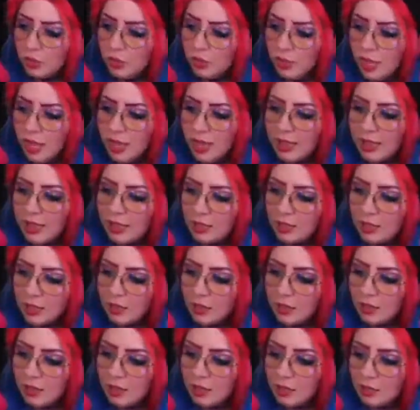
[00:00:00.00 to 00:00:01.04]

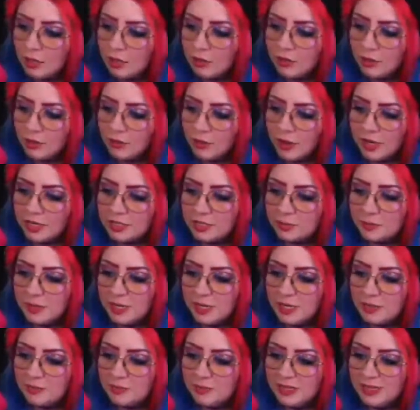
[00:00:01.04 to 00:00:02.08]
Hello. They rage
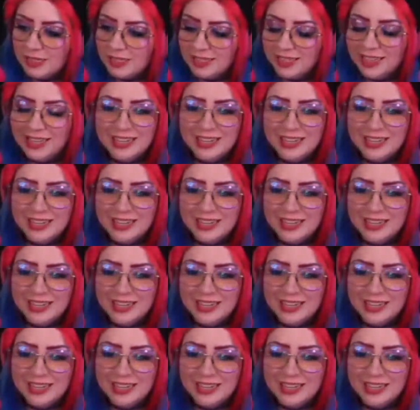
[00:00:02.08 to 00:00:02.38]
baited me.